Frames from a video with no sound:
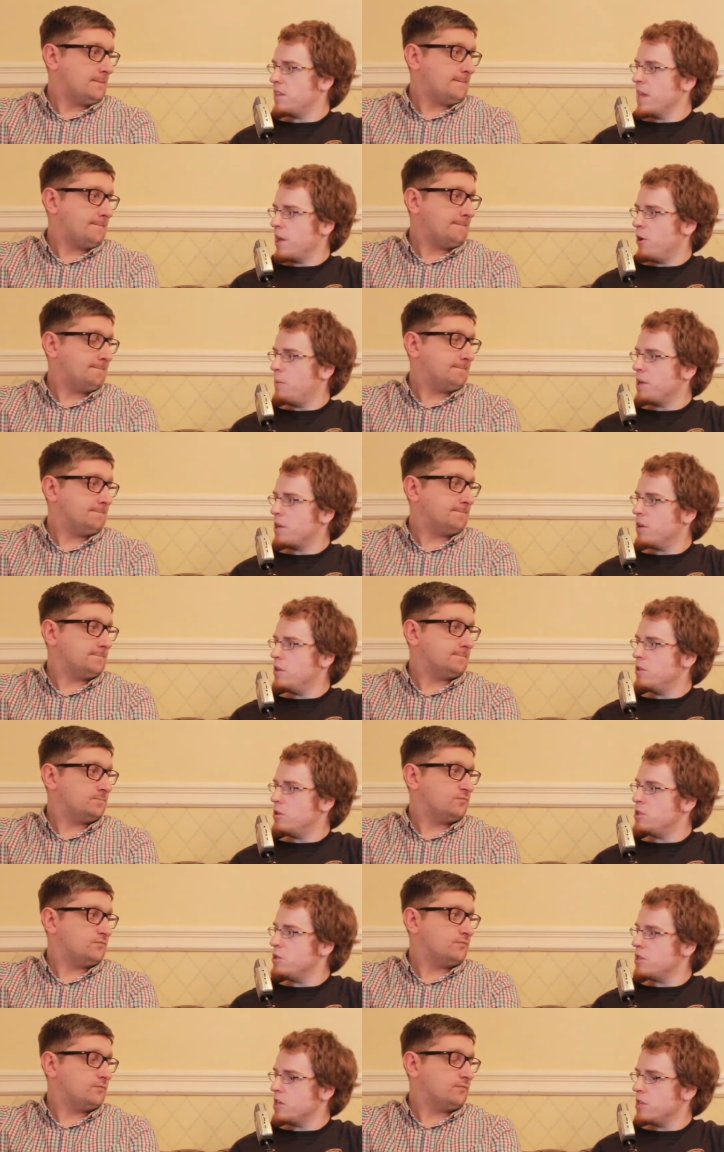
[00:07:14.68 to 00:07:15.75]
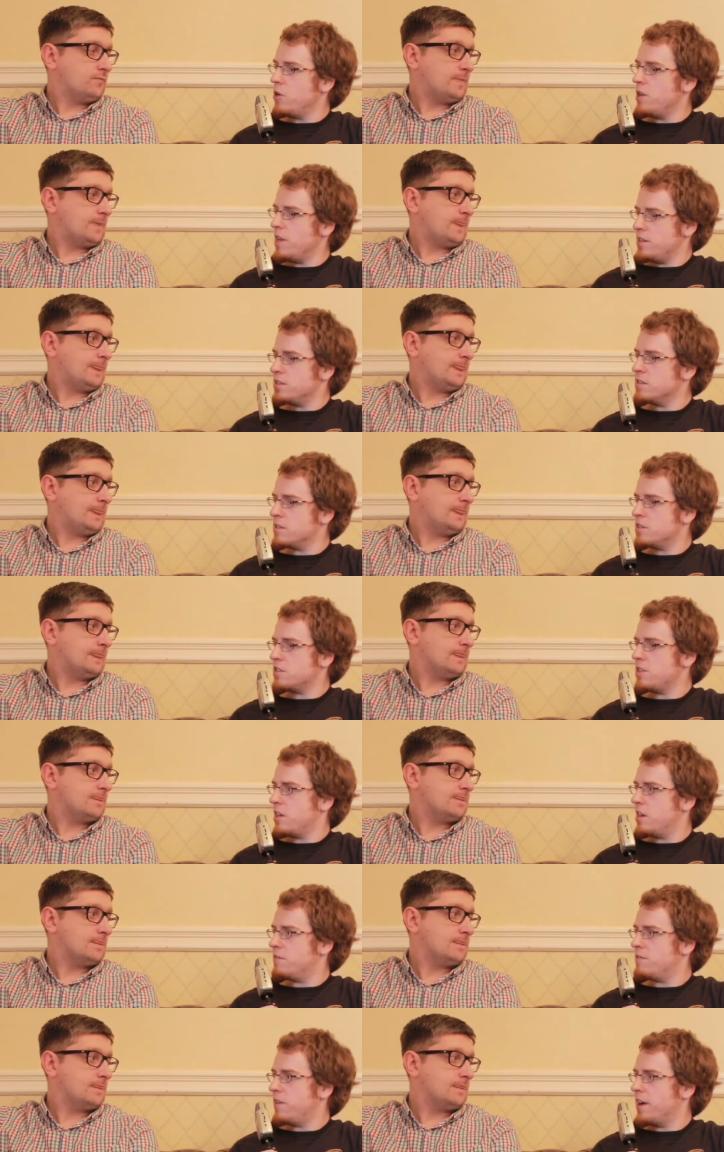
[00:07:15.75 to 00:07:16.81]
Speaker 1: it will be good? Or do you think you listened to the
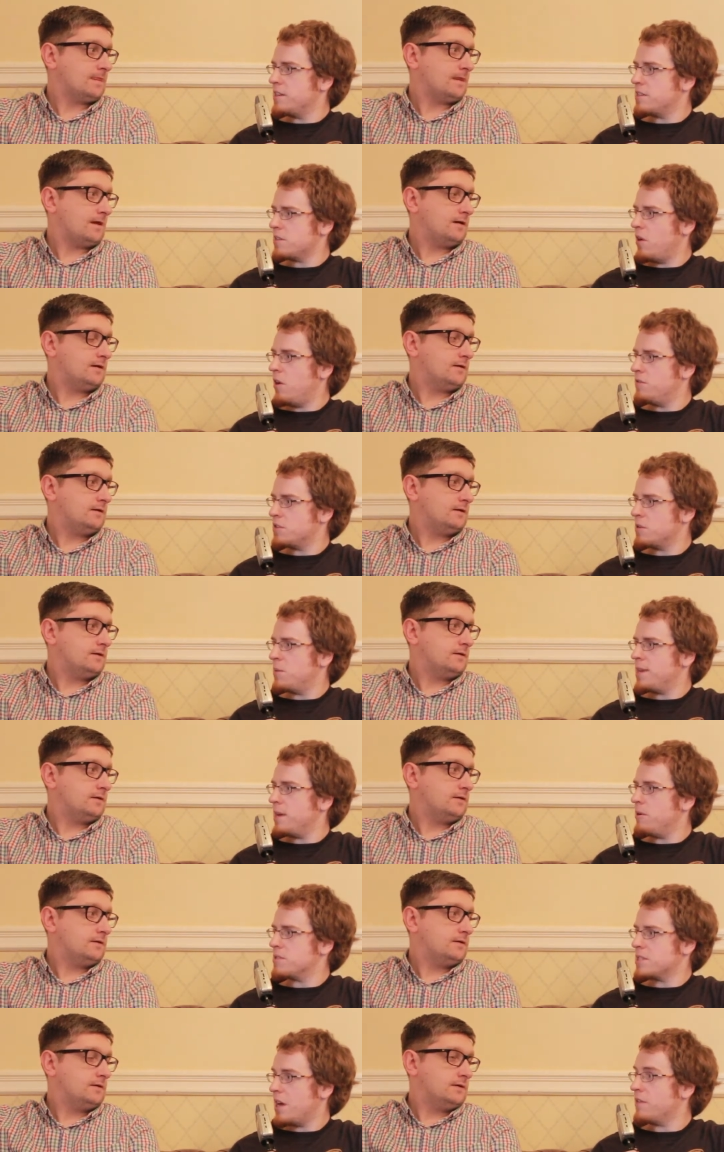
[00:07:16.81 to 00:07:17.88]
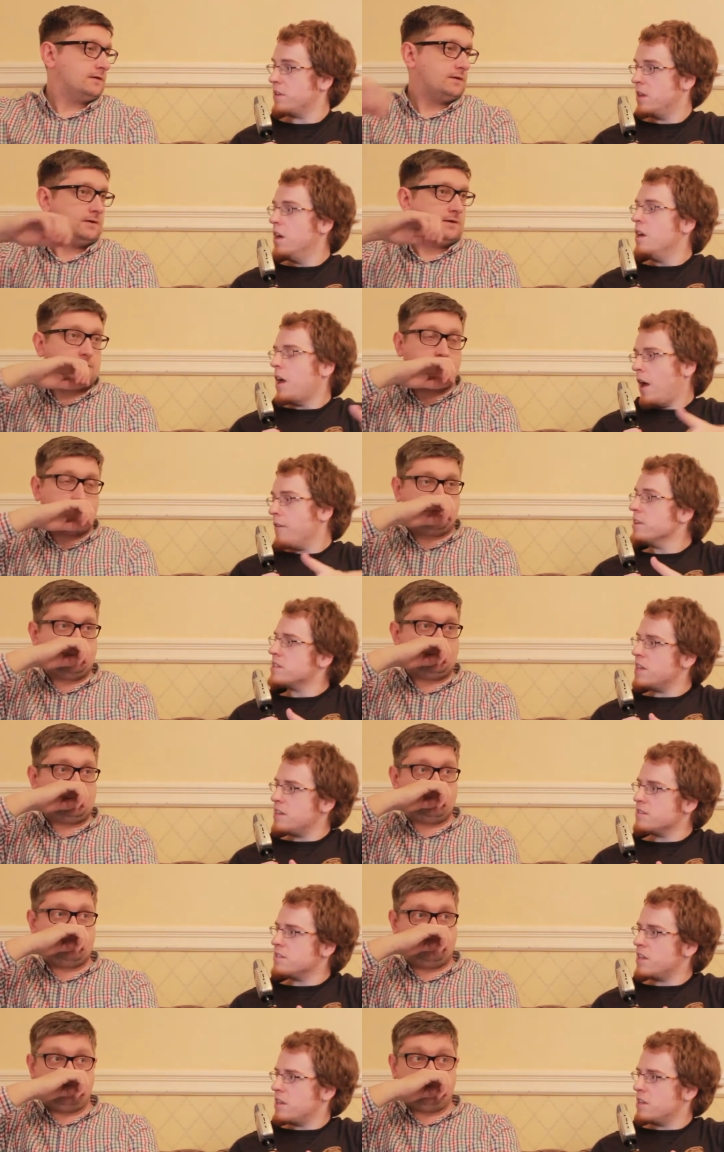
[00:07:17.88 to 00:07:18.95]
advice of someone else, having
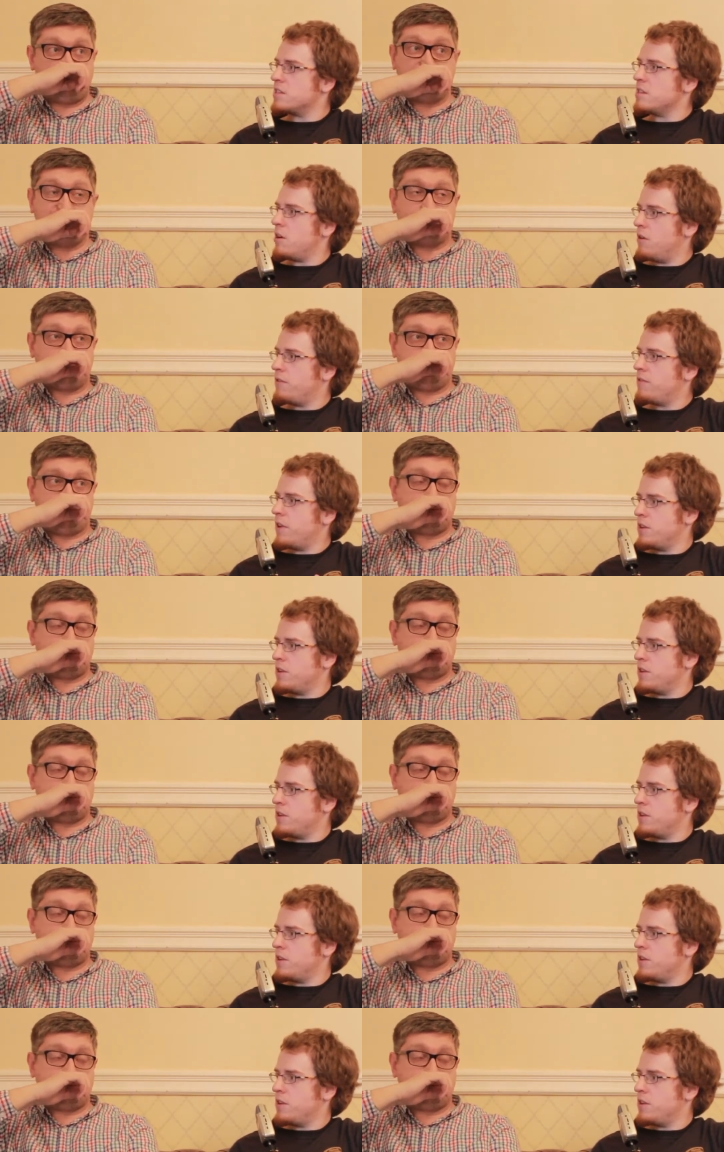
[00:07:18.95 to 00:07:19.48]
tested it yourself, and